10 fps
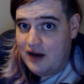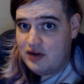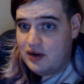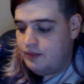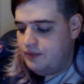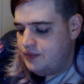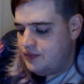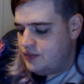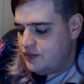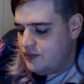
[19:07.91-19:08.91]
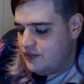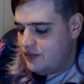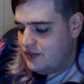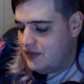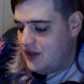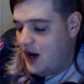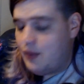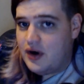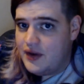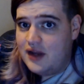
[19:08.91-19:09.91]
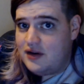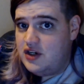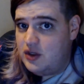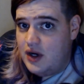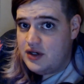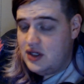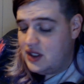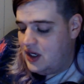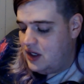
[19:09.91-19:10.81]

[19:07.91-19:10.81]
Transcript: it. And we're in that situation again.